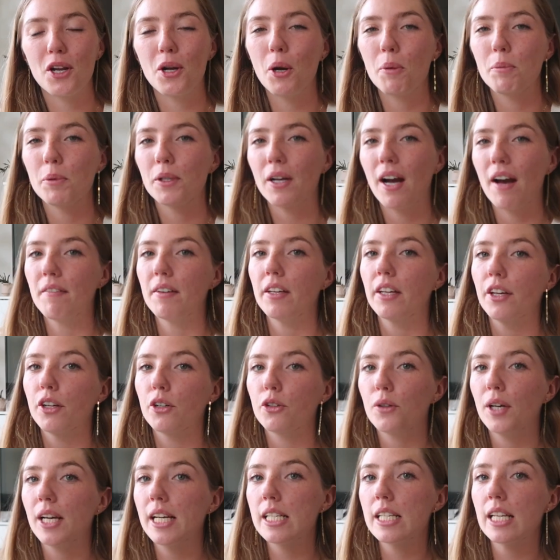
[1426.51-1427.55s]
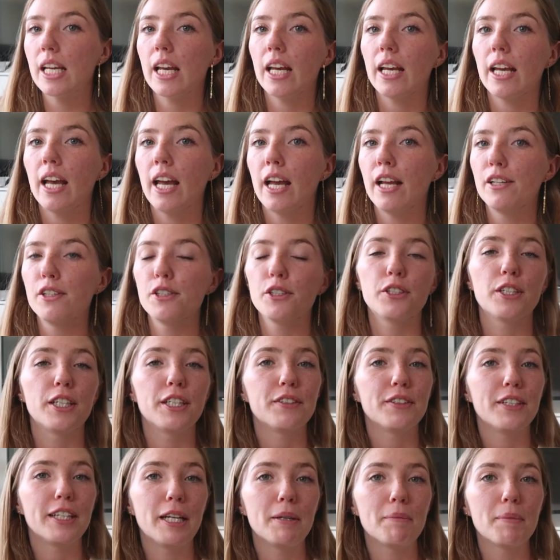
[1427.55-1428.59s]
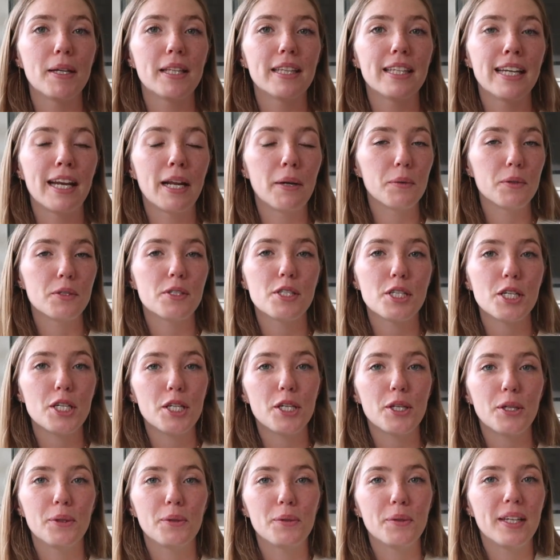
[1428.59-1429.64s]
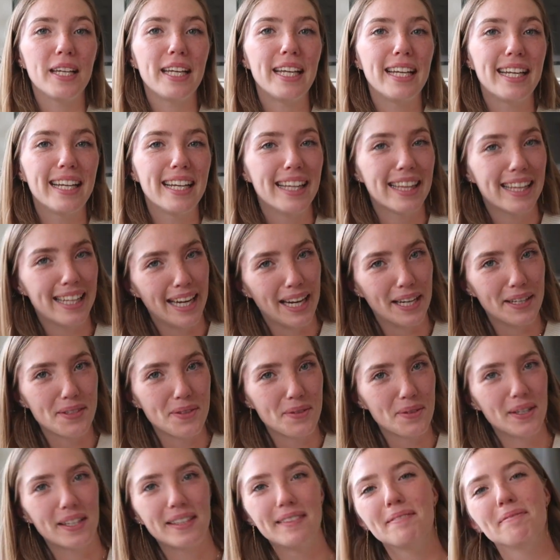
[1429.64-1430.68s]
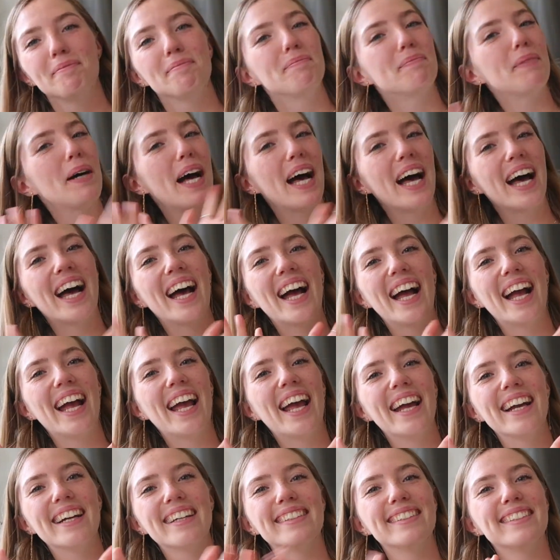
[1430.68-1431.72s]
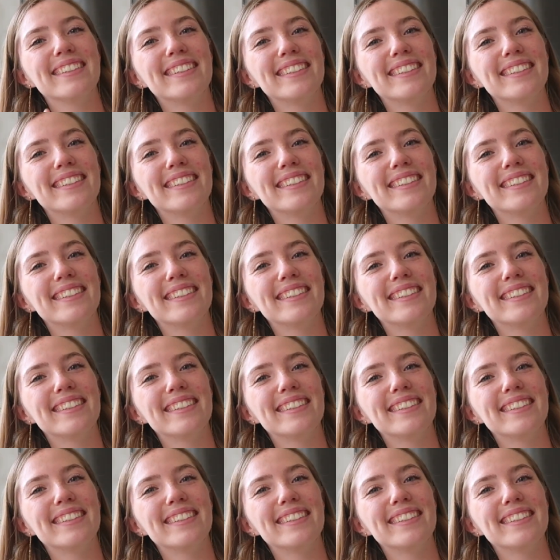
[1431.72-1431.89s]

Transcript: I hope you're having a great day and a great reading month, and I will see you in the next one. Bye.